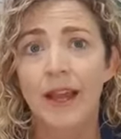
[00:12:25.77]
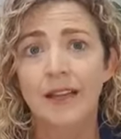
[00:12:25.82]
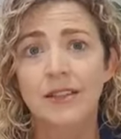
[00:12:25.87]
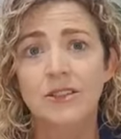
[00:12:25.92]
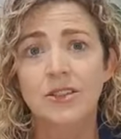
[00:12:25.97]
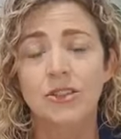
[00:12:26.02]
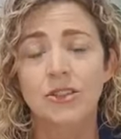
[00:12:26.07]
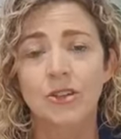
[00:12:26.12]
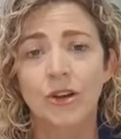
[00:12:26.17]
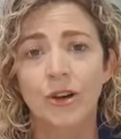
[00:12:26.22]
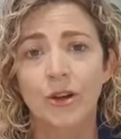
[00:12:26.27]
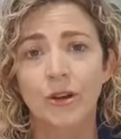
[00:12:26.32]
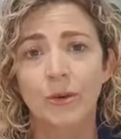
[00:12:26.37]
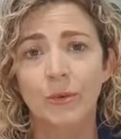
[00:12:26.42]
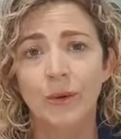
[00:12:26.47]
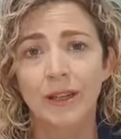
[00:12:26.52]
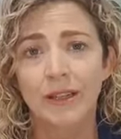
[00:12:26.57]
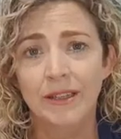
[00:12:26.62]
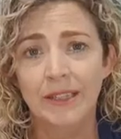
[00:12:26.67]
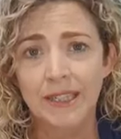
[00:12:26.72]
And so
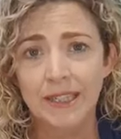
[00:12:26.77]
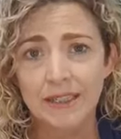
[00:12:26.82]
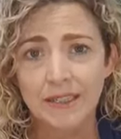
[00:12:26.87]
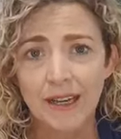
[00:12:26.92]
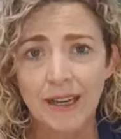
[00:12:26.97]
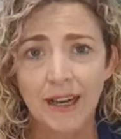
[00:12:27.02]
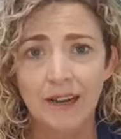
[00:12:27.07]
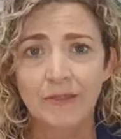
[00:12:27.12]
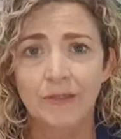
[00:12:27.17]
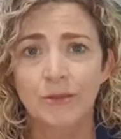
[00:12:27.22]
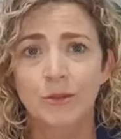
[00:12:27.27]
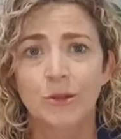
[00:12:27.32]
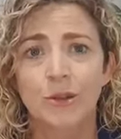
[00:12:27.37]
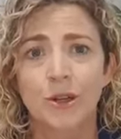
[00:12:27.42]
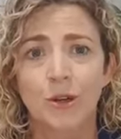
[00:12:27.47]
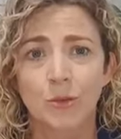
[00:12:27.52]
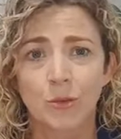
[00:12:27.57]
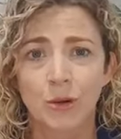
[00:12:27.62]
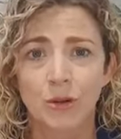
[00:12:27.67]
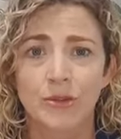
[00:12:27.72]
we need to have a look
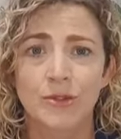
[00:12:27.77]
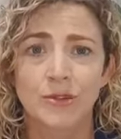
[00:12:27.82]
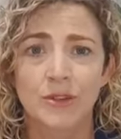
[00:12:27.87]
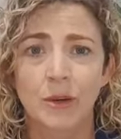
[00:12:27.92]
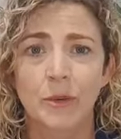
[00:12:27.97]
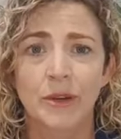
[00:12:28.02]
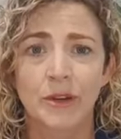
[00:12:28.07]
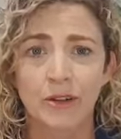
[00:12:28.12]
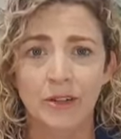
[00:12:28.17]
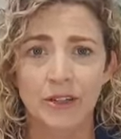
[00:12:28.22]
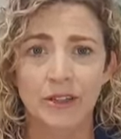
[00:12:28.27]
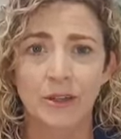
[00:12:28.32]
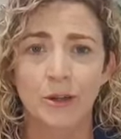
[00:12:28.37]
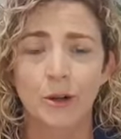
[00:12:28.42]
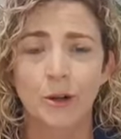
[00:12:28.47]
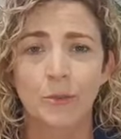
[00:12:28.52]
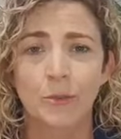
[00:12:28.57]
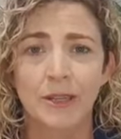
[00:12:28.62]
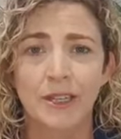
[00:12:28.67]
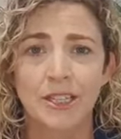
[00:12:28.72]
at what's going on in the
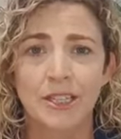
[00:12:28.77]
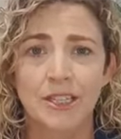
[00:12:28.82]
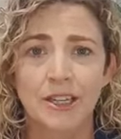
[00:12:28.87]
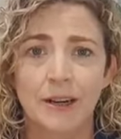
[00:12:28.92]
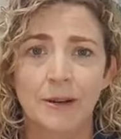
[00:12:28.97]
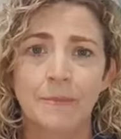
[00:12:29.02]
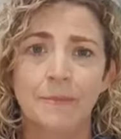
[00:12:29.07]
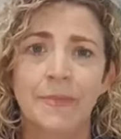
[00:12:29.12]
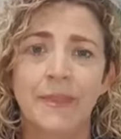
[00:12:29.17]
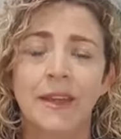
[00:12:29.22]
whole picture.